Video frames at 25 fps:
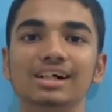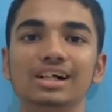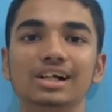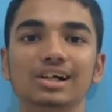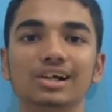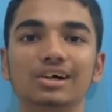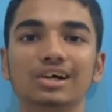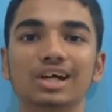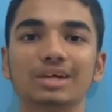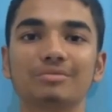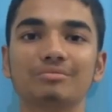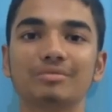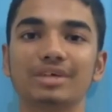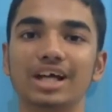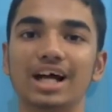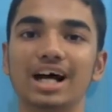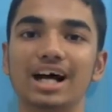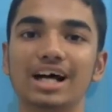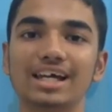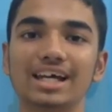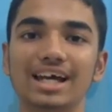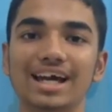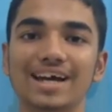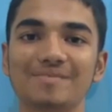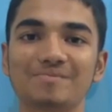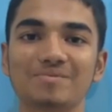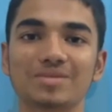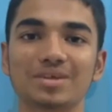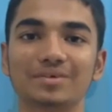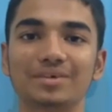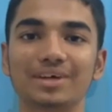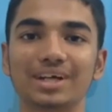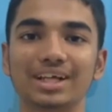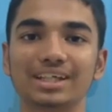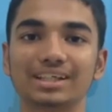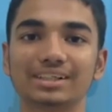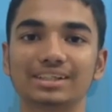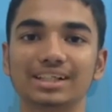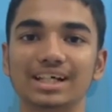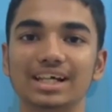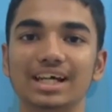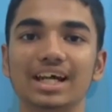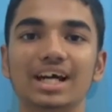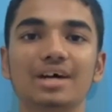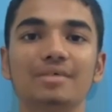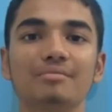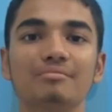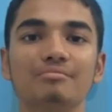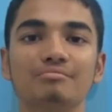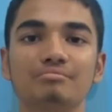Look at me, I am the way that I
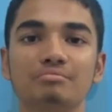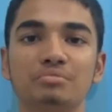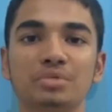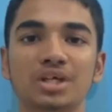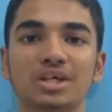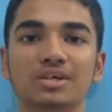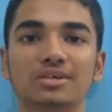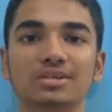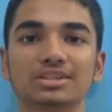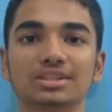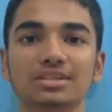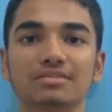am because